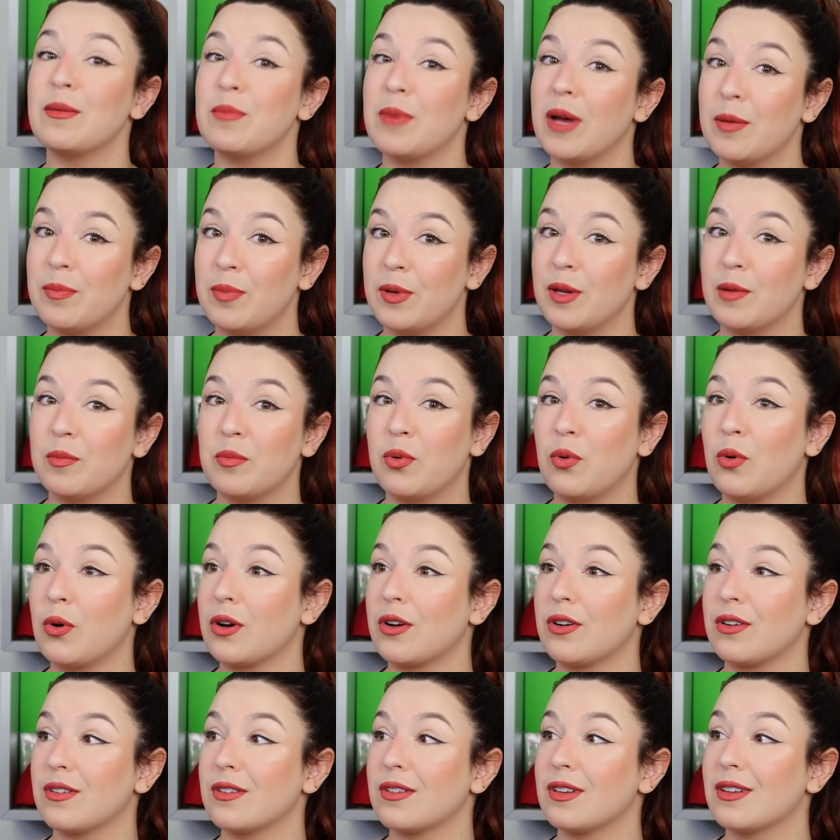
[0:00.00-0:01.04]
might be
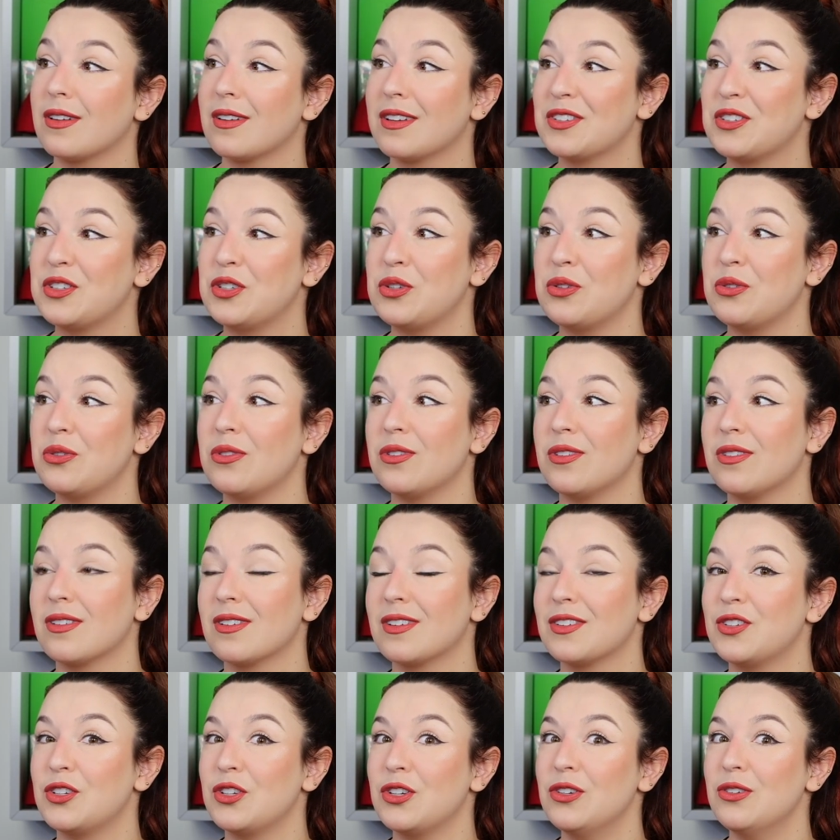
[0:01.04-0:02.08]
important to
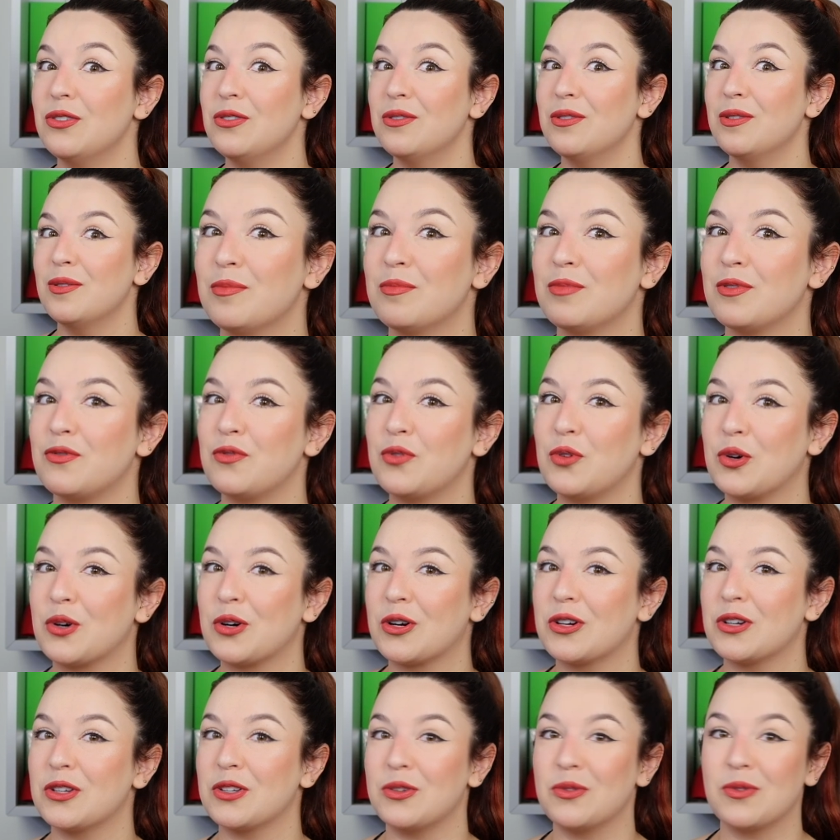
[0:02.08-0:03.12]
do
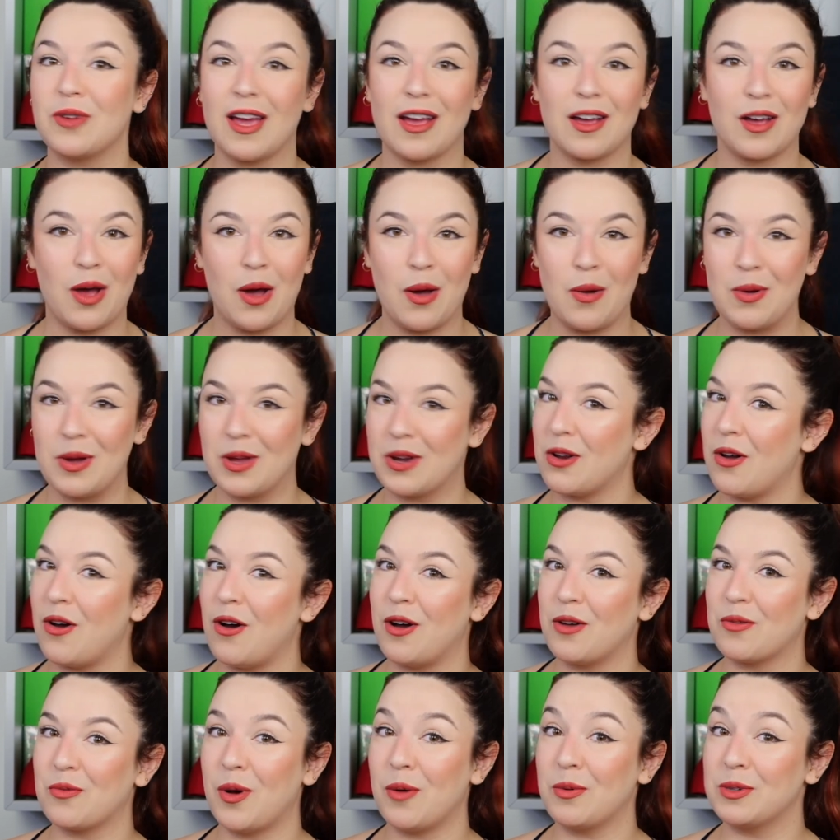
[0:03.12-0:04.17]
before you get going
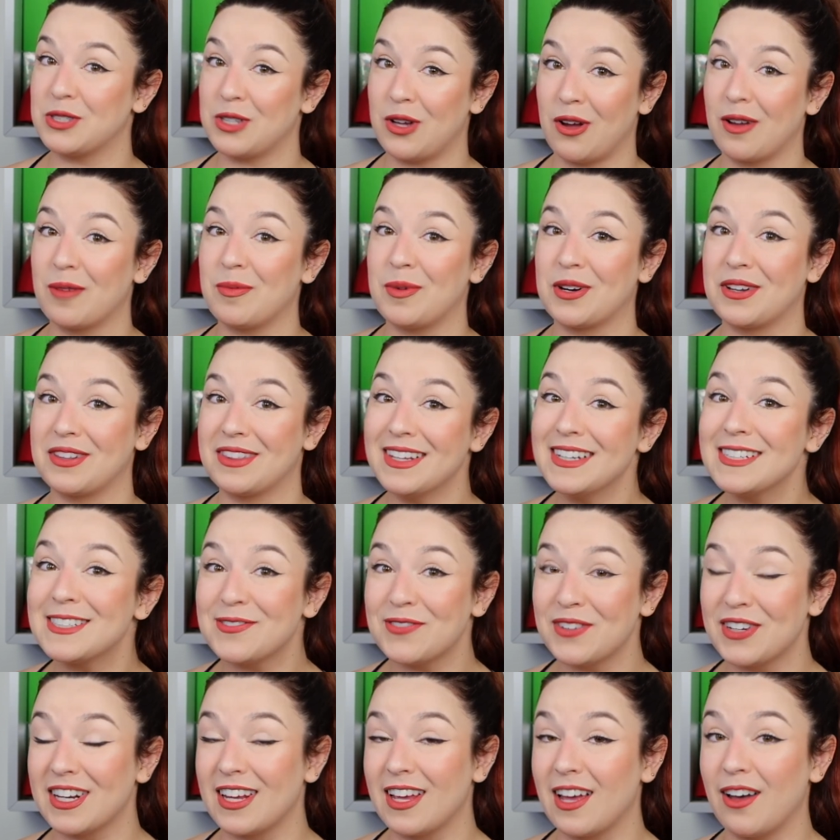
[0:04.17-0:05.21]
on what we talk about in this
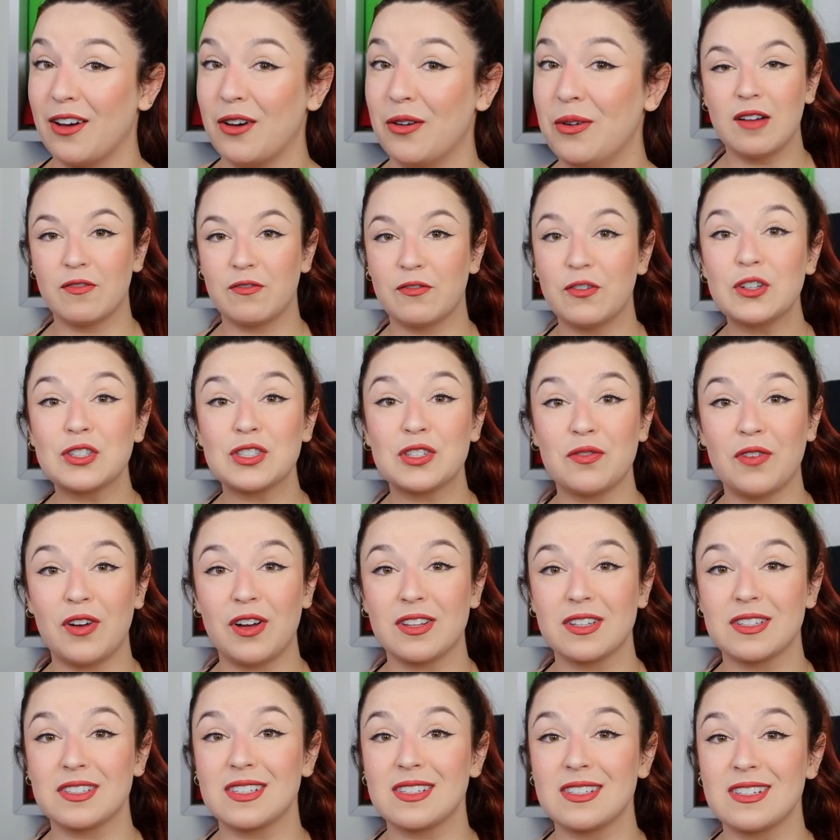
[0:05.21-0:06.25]
video. First of
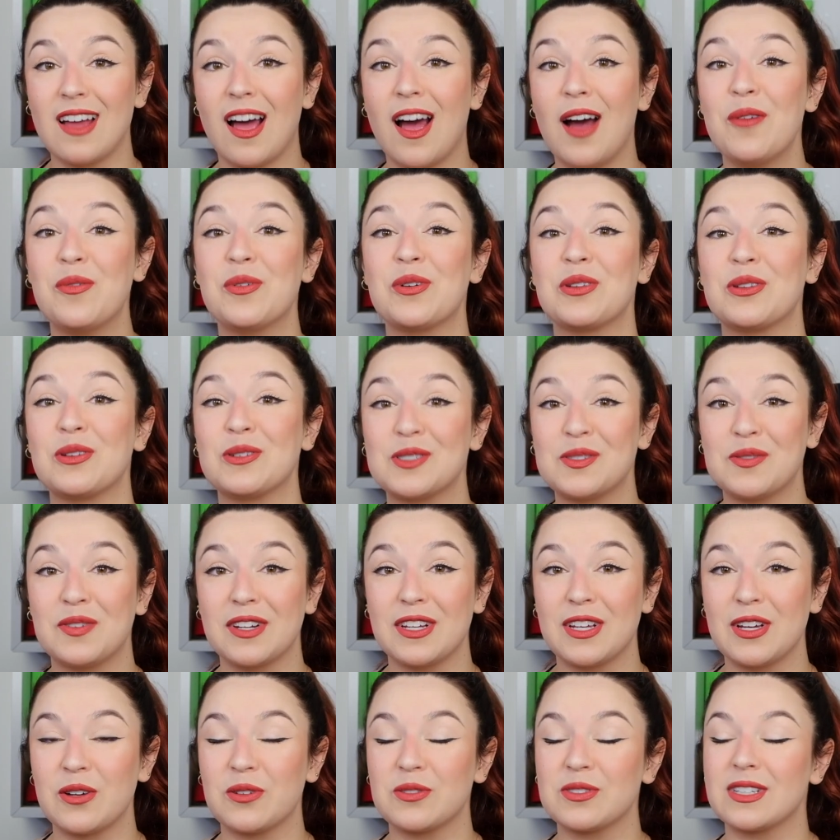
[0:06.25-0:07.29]
all, this is not one of those
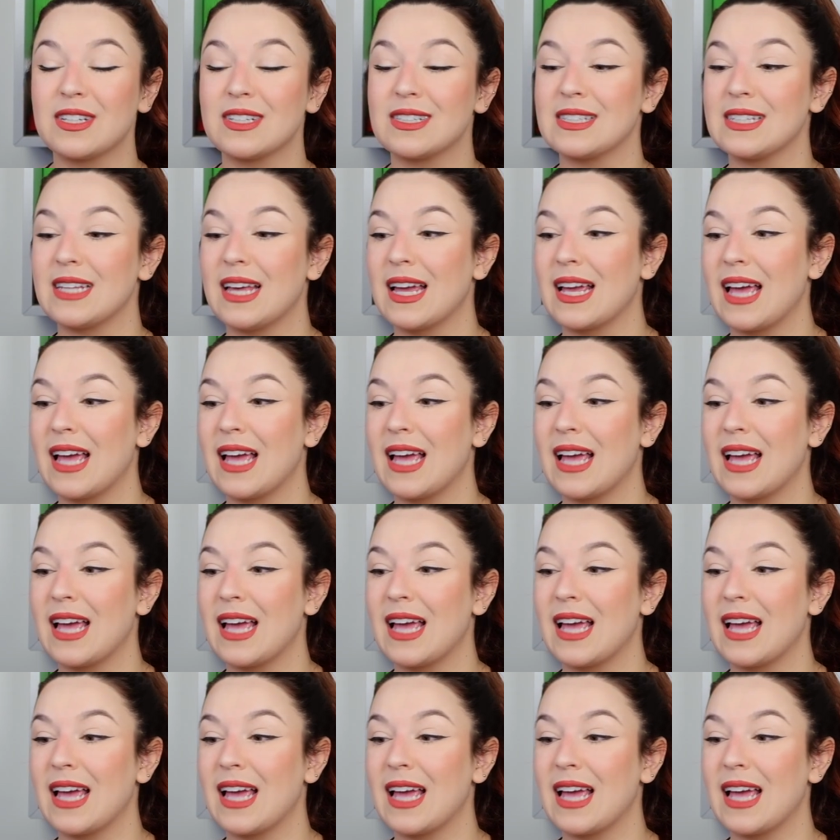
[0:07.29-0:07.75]
videos that's like